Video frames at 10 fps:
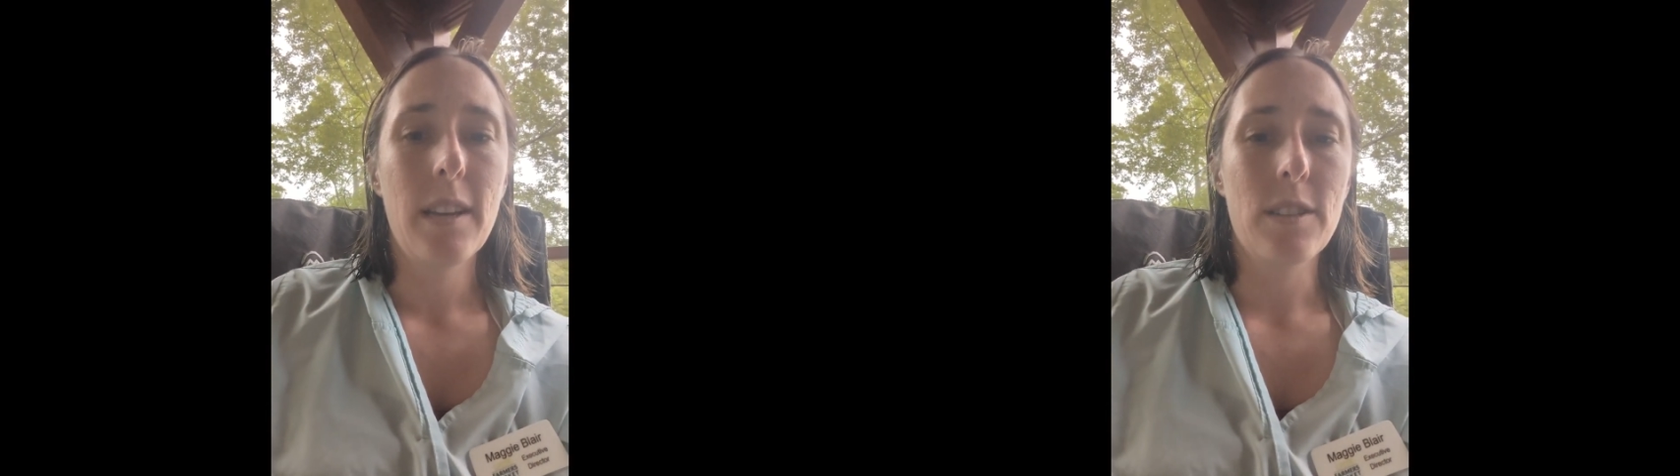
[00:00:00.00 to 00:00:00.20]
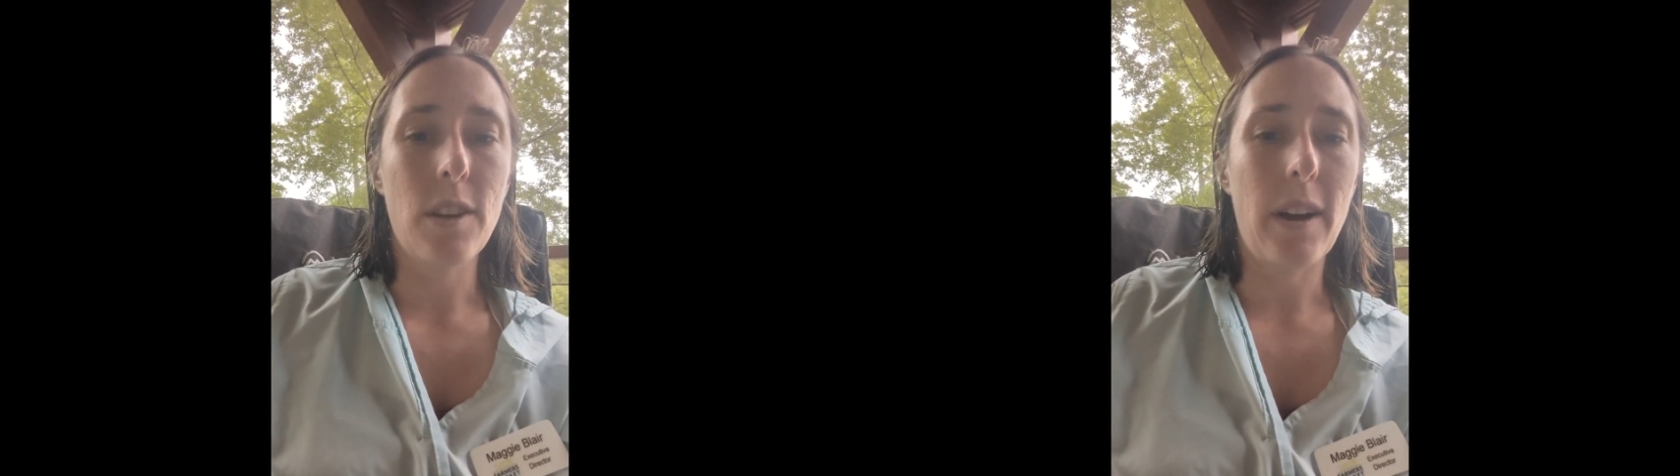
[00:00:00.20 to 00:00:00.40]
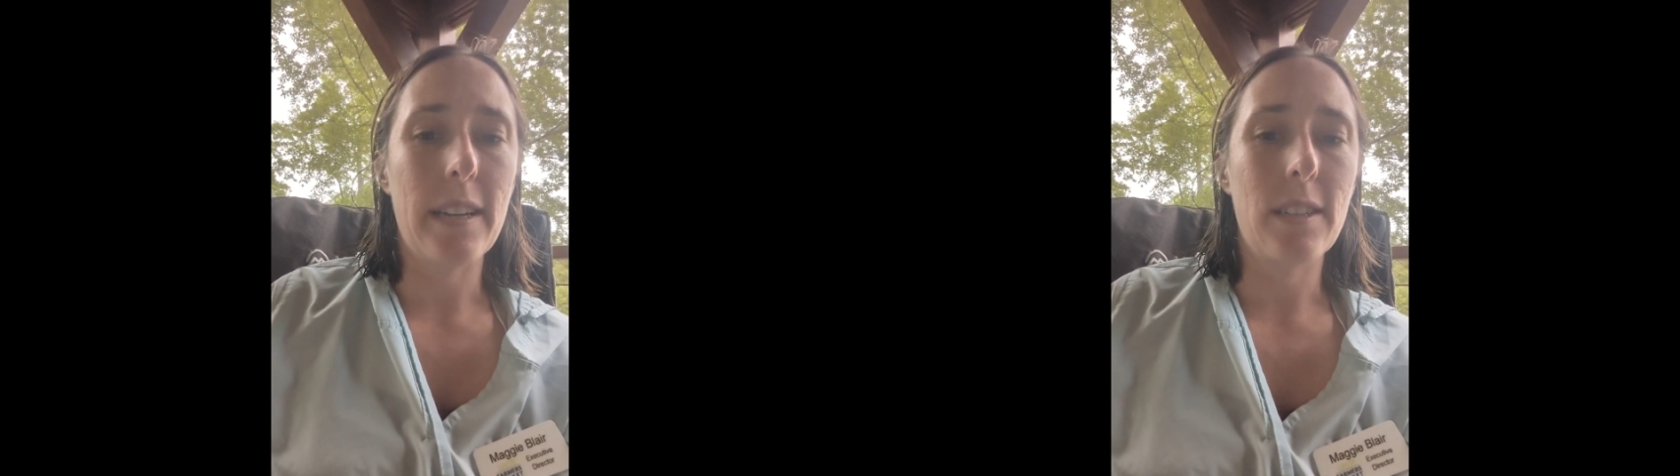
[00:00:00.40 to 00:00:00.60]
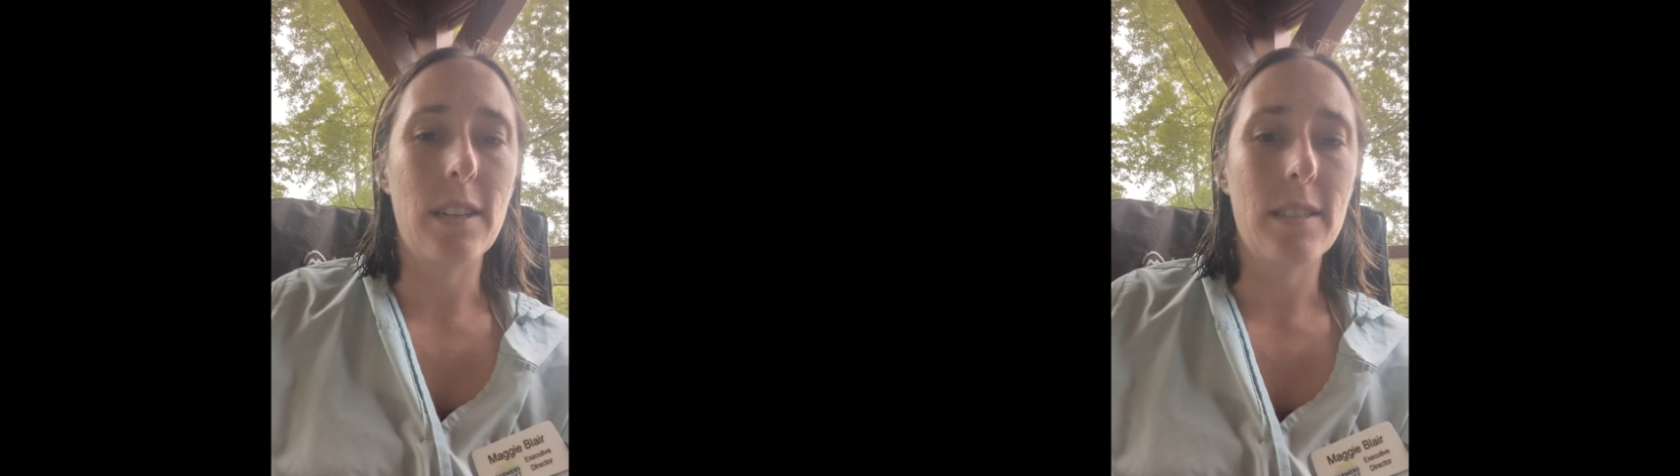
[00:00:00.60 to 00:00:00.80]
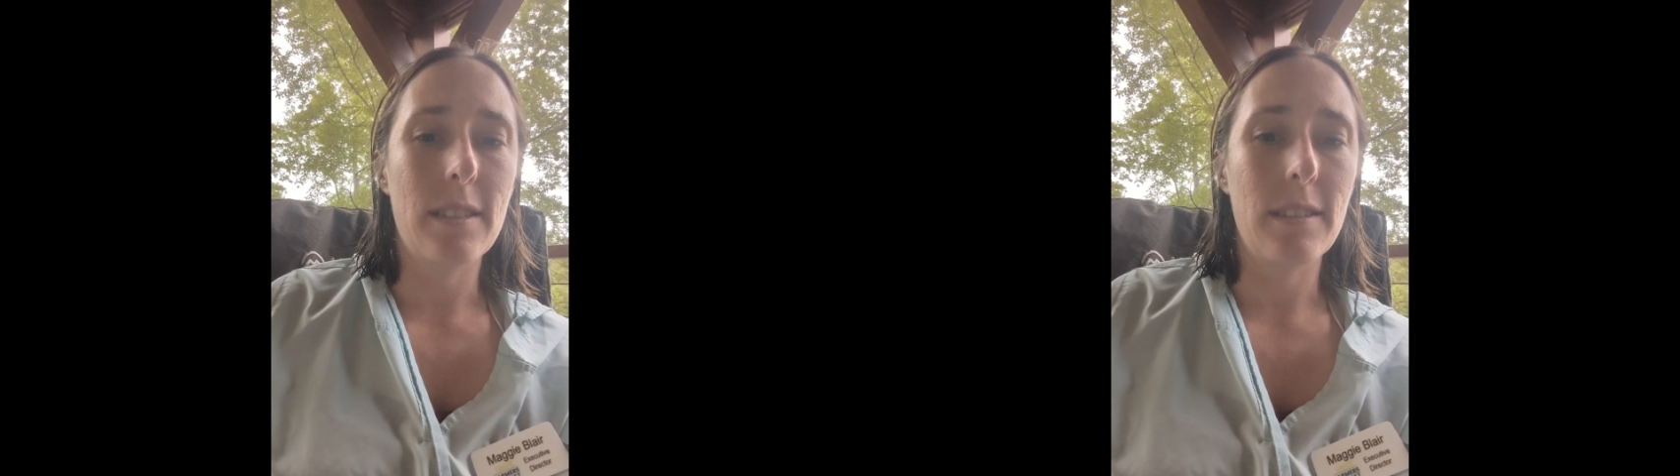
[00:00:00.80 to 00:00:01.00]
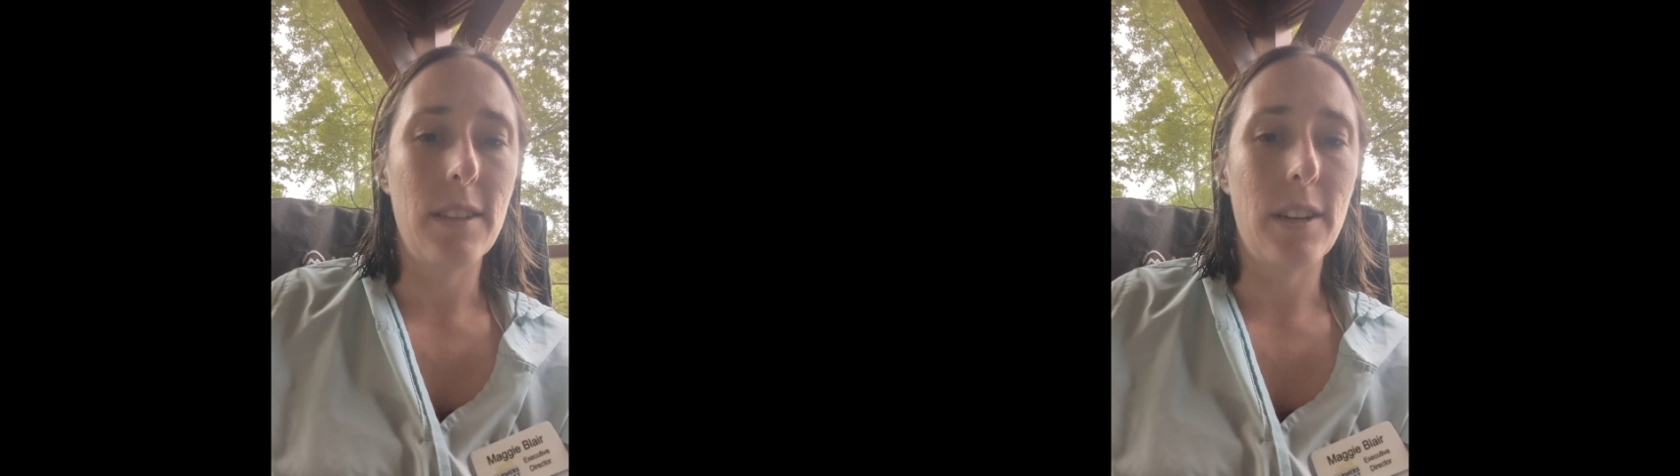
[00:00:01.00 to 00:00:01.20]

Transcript: So I just,